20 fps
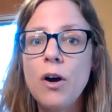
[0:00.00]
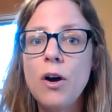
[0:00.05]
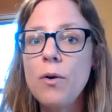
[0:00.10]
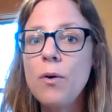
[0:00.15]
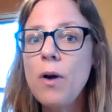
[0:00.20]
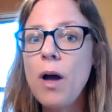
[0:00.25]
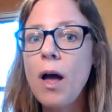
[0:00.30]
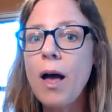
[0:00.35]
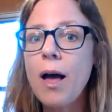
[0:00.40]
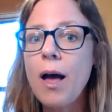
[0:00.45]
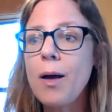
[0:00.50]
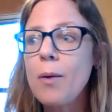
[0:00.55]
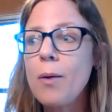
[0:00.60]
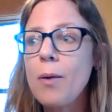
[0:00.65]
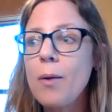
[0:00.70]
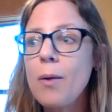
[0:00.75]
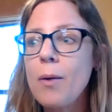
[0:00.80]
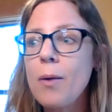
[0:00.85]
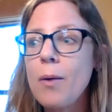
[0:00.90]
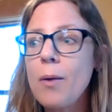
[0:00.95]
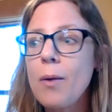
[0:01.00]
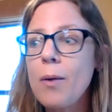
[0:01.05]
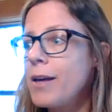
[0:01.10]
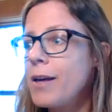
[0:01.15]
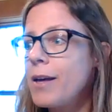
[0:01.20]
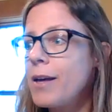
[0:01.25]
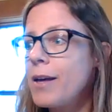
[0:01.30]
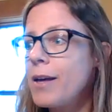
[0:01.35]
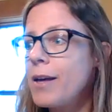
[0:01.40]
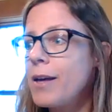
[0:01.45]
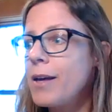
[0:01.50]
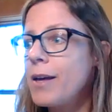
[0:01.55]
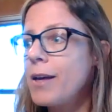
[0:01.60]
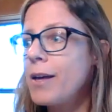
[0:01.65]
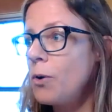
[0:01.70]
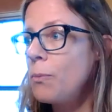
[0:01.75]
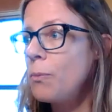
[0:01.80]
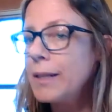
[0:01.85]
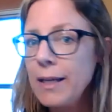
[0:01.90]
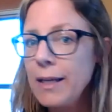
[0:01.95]
So as
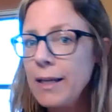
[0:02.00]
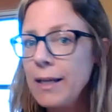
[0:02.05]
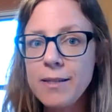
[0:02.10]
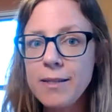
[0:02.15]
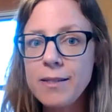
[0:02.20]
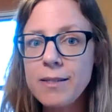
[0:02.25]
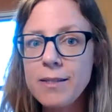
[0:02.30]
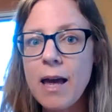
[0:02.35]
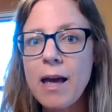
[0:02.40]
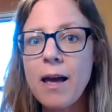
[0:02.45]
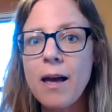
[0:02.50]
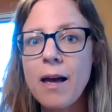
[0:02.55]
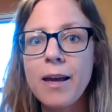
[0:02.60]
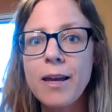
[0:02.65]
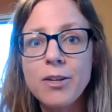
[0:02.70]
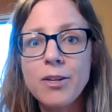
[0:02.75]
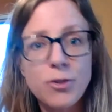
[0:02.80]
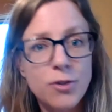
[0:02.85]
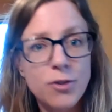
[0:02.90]
usual, please